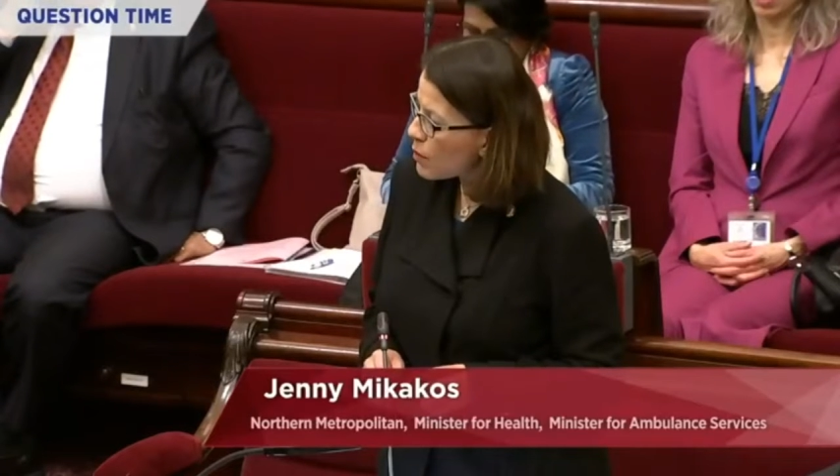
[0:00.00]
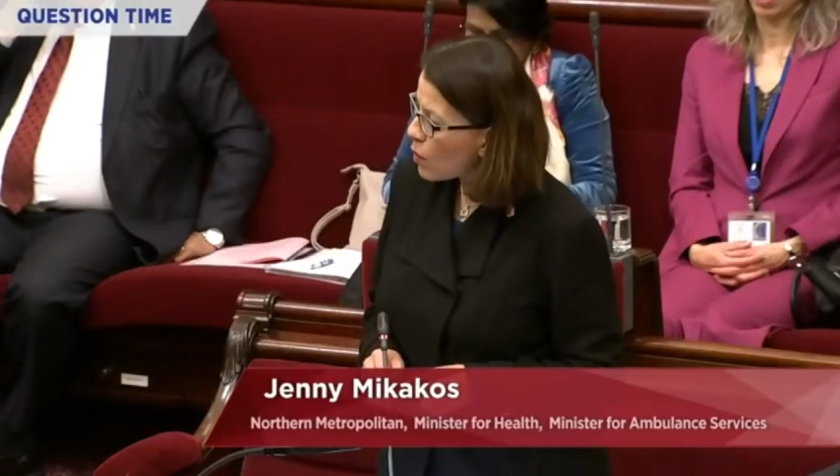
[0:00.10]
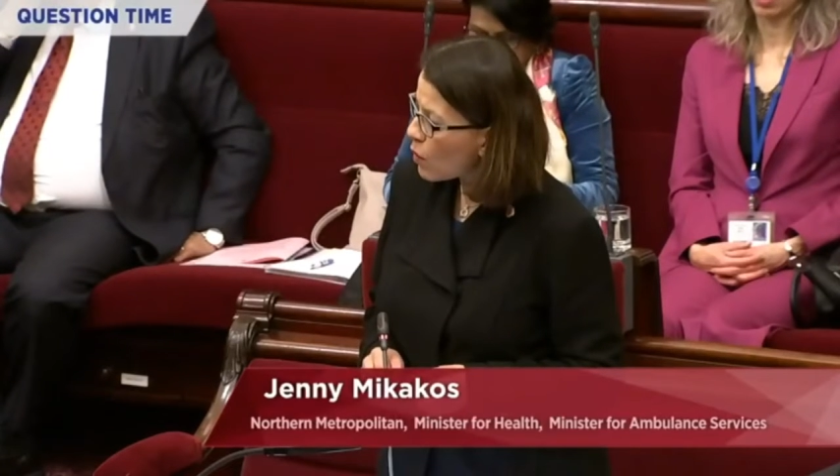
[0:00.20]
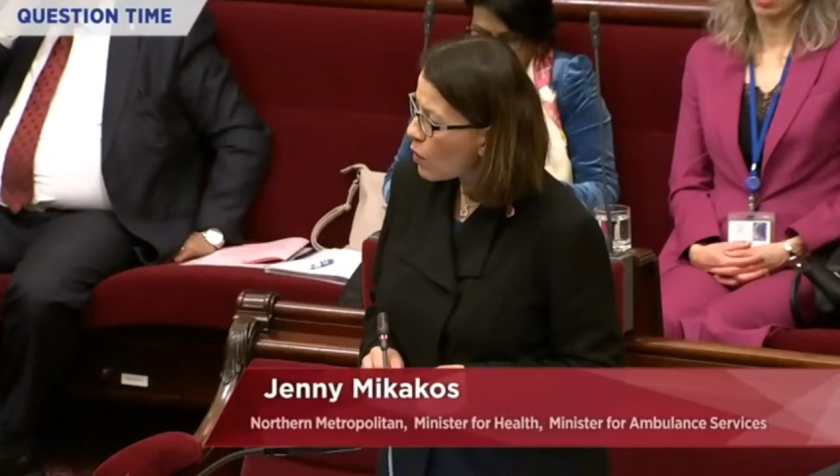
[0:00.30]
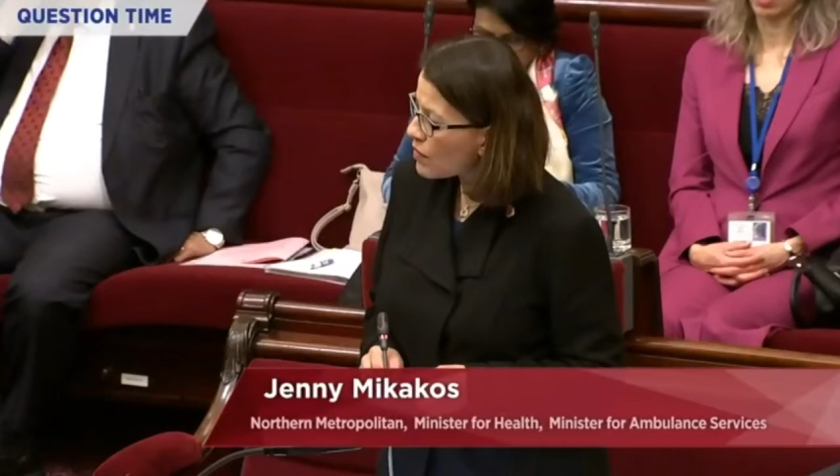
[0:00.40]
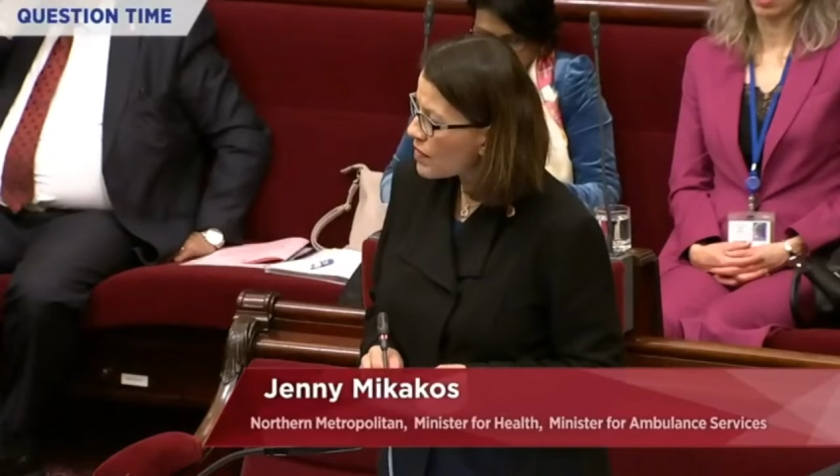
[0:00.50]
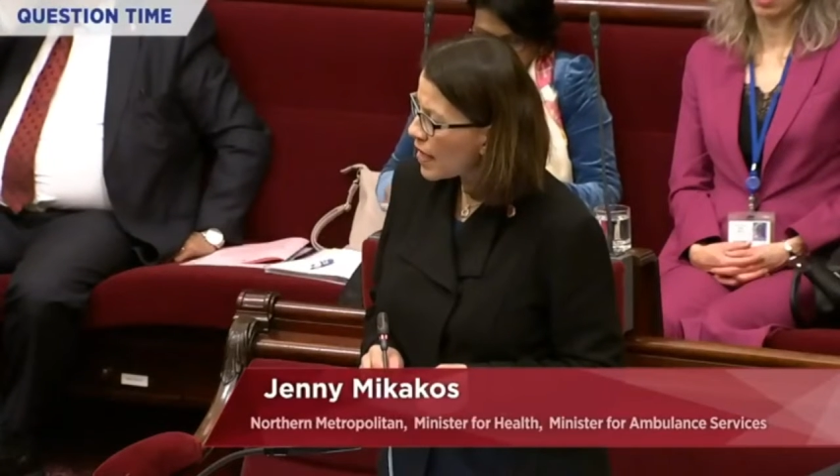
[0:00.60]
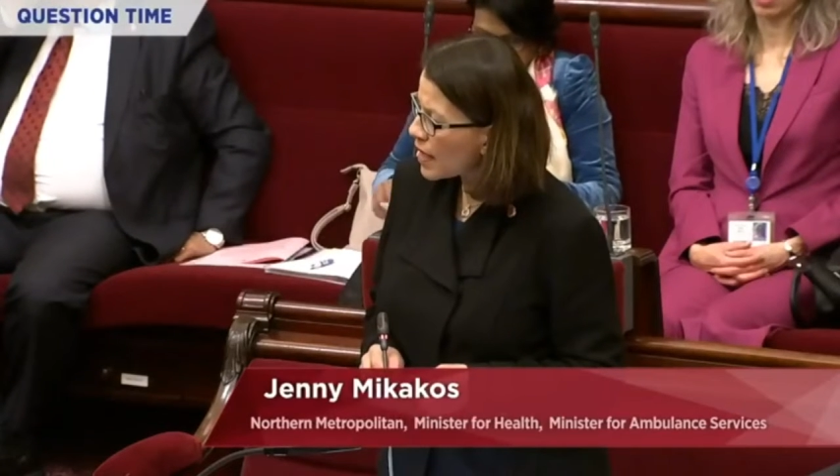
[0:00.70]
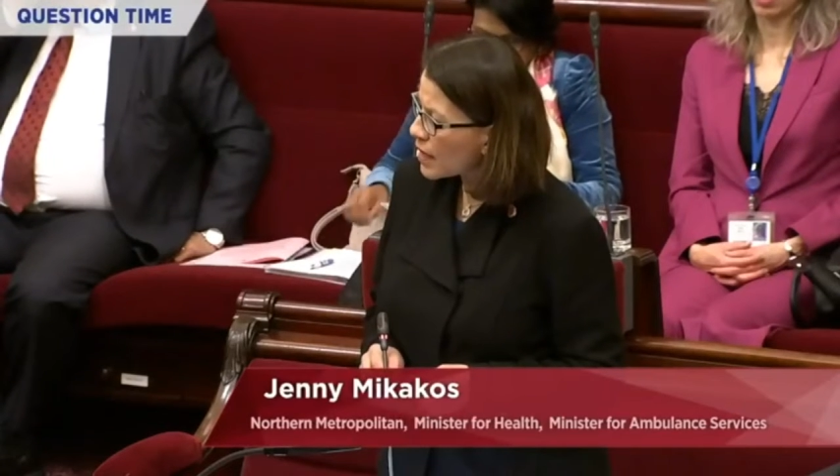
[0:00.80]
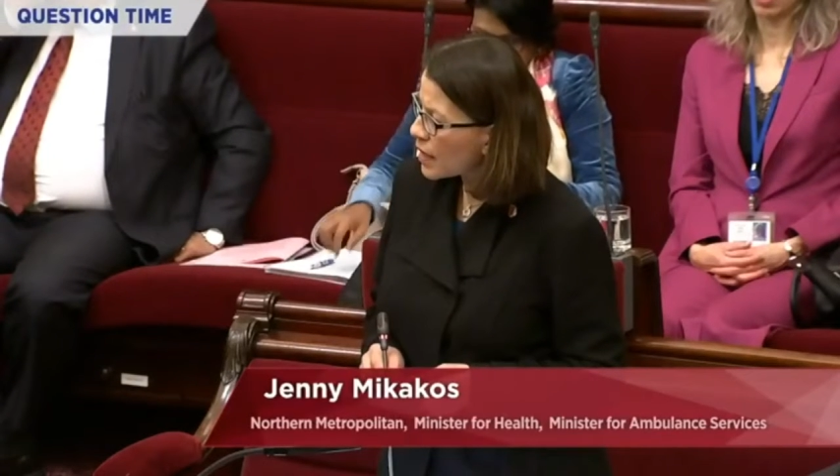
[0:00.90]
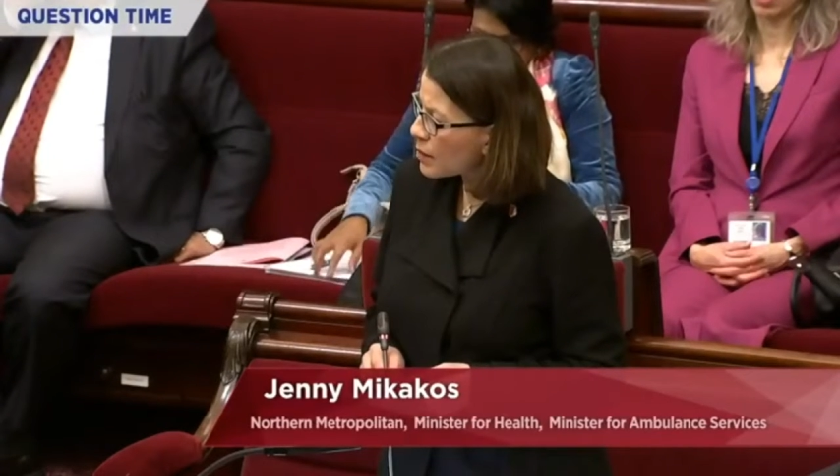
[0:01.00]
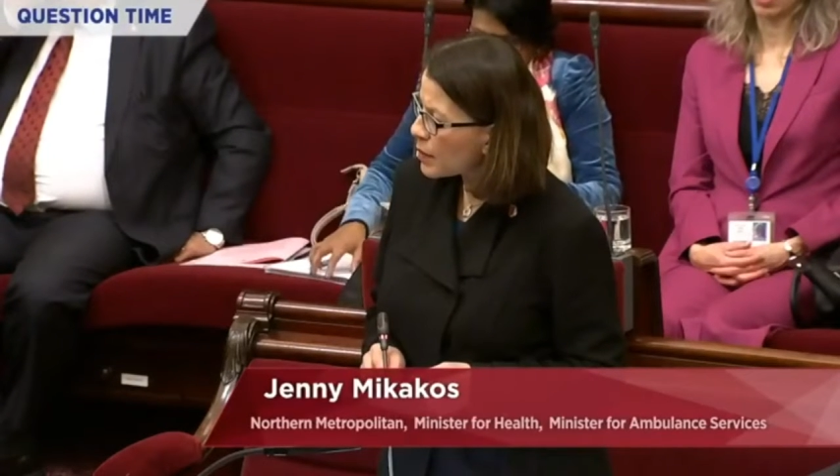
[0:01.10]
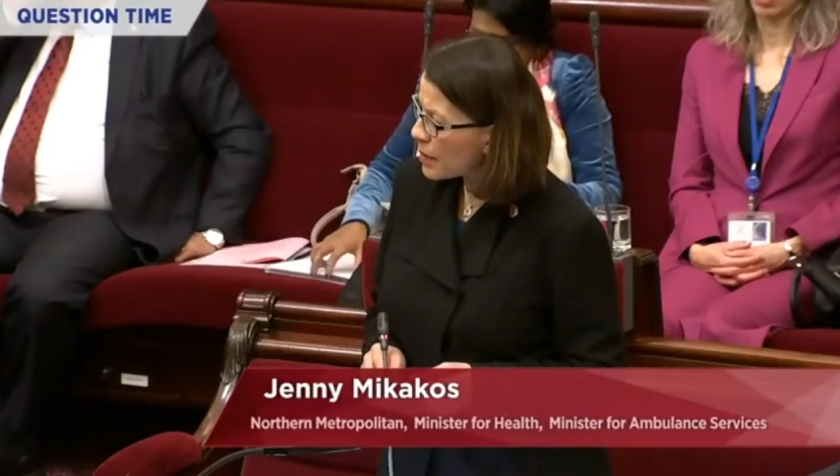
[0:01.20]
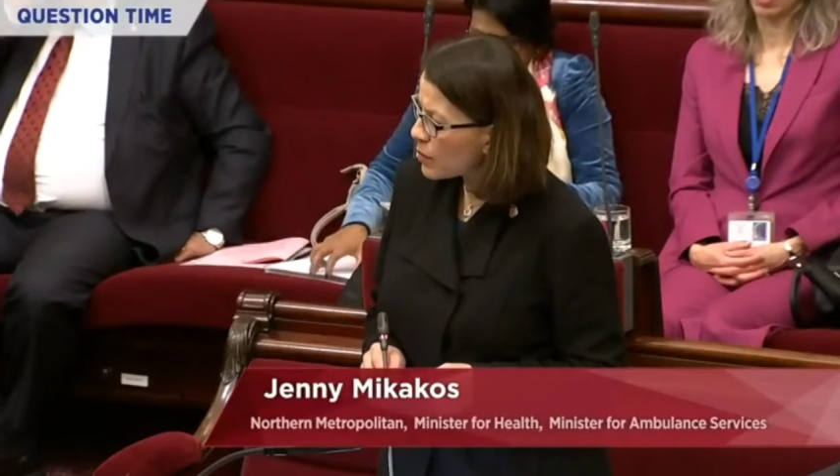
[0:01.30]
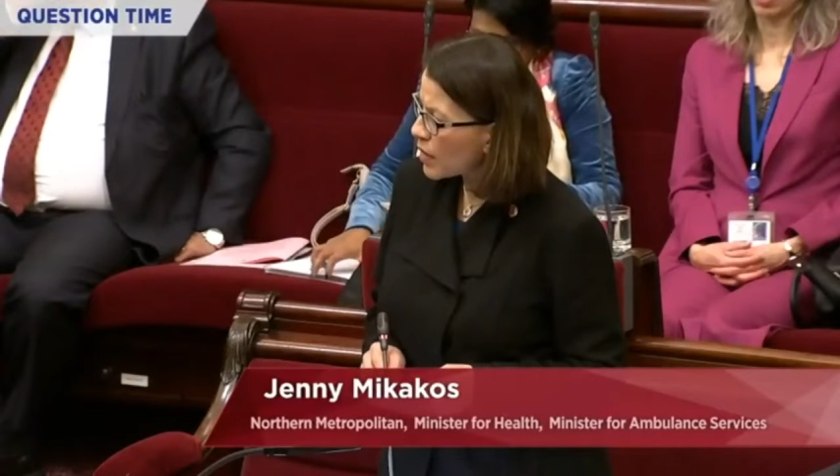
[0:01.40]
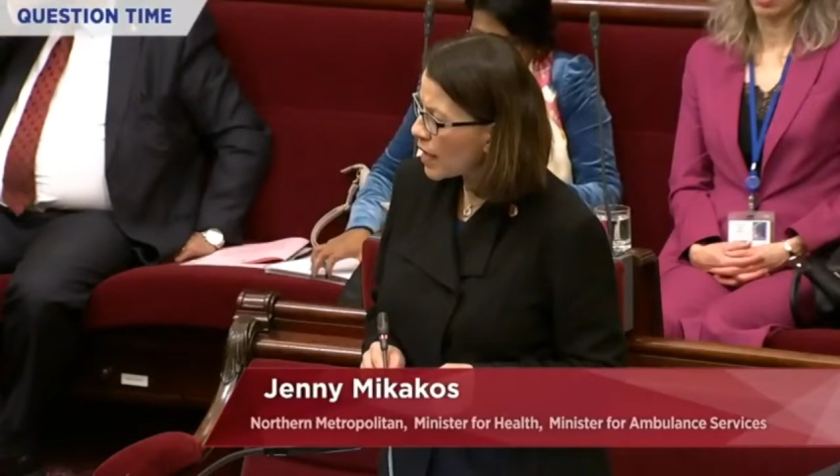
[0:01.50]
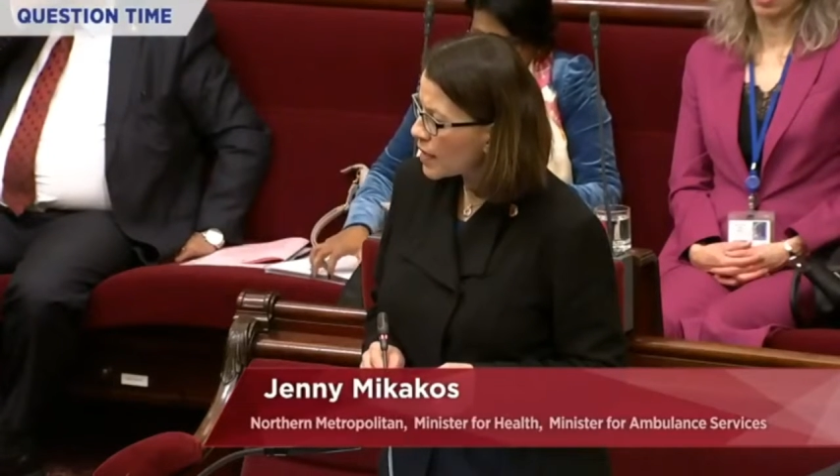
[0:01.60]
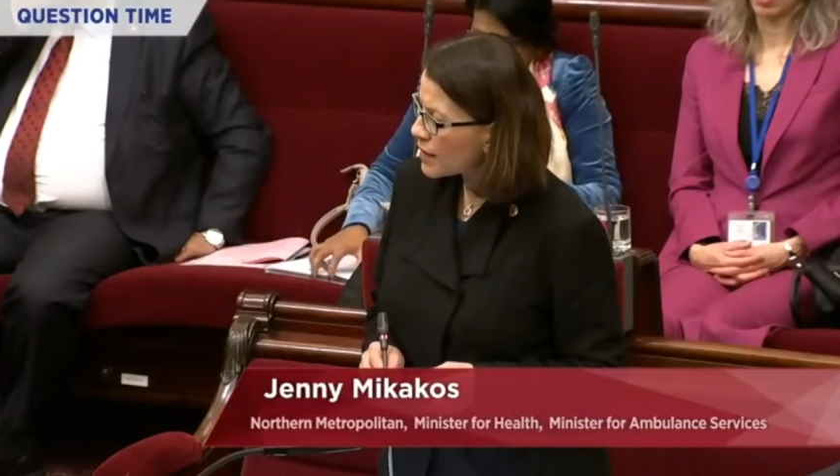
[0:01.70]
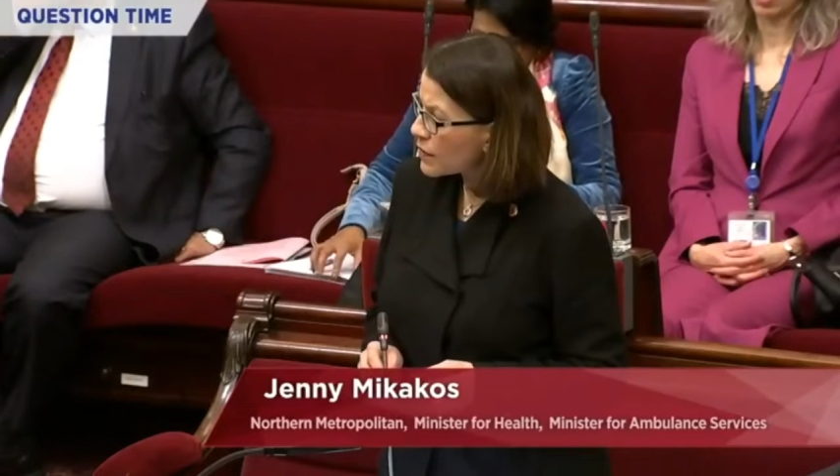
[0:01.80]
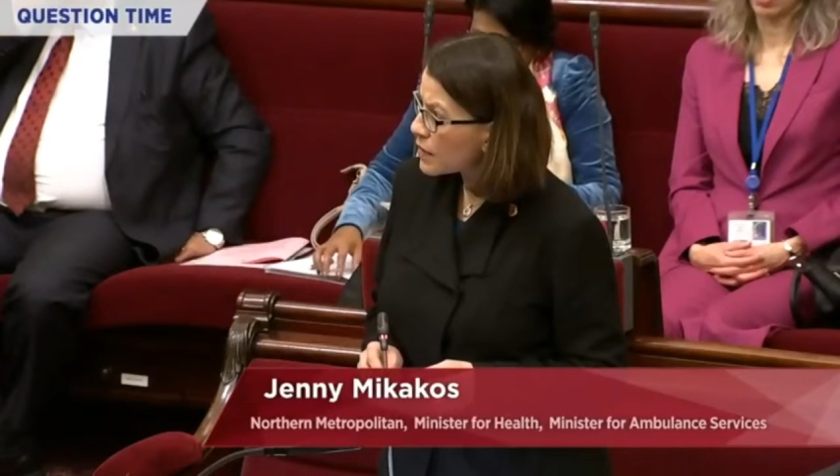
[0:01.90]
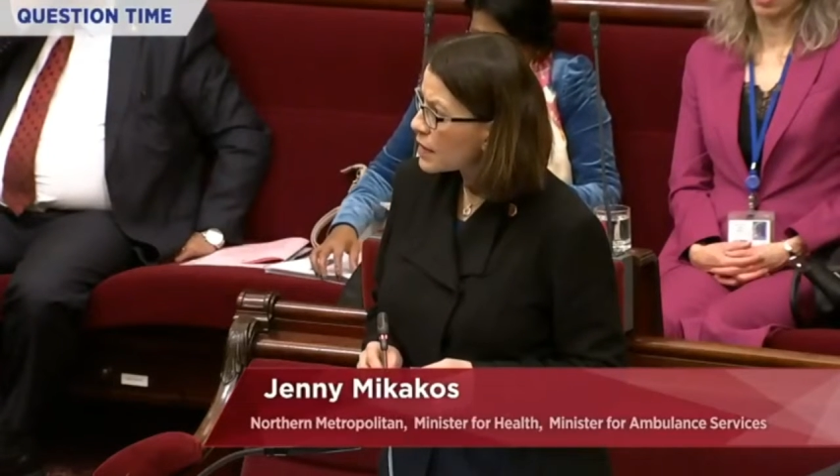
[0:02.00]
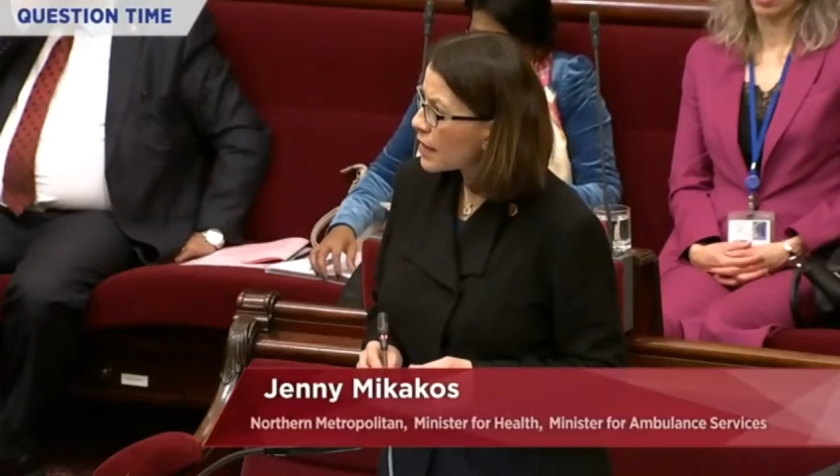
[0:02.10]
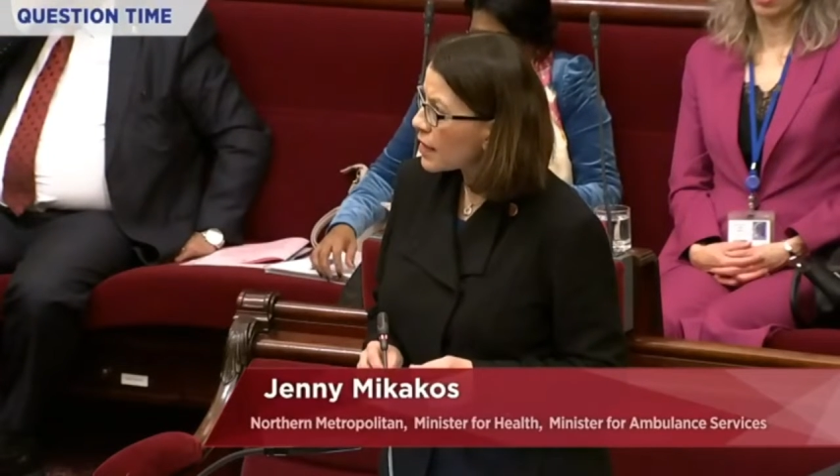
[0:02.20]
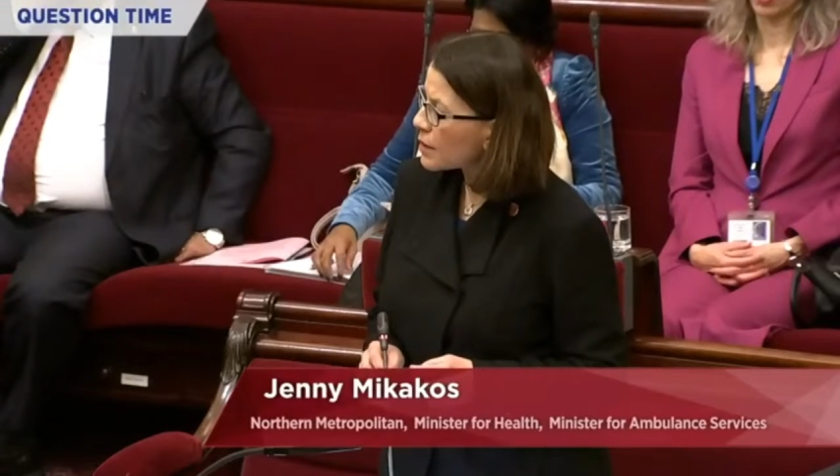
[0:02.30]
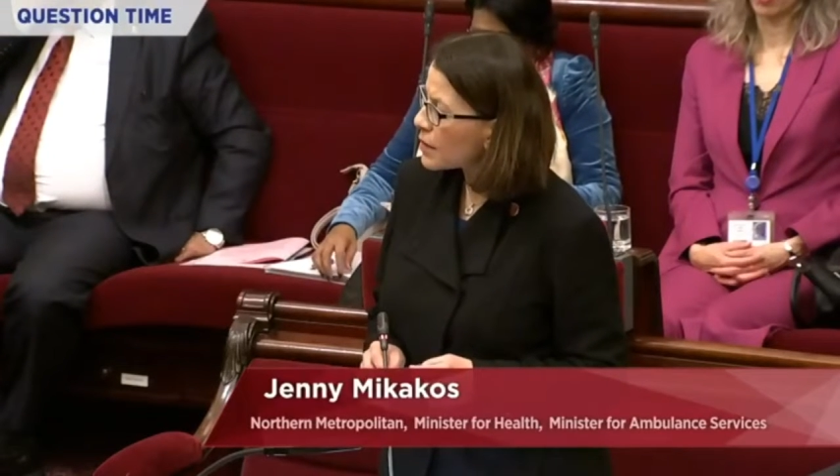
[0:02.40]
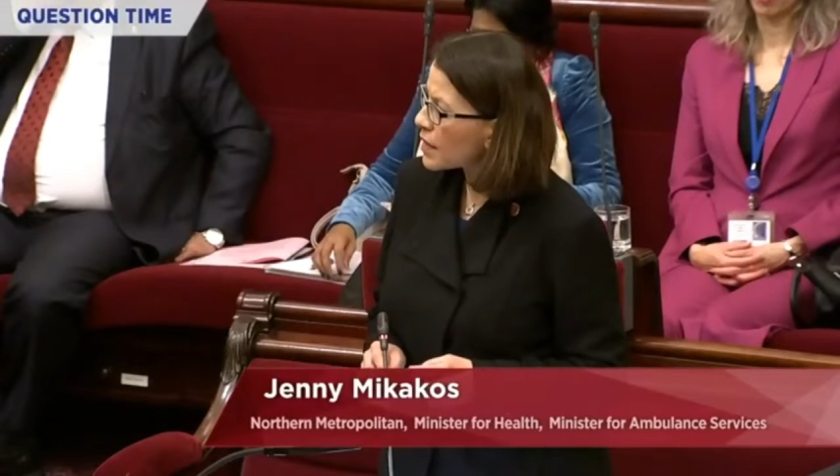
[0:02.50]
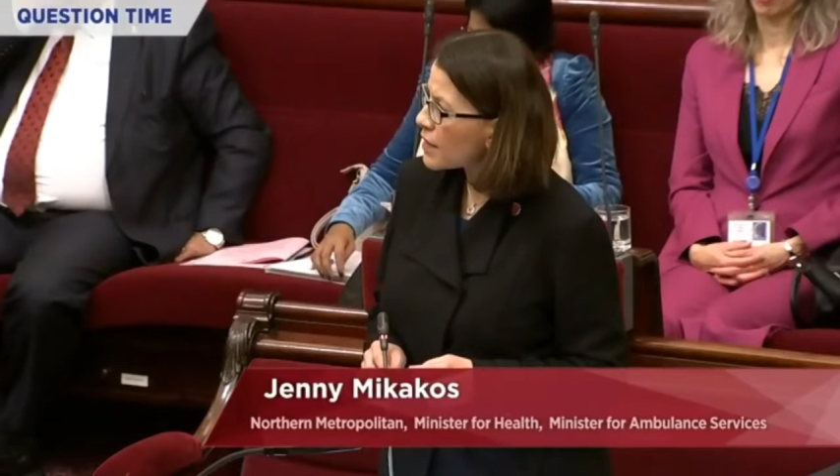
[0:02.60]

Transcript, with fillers: important that uh, people are given um,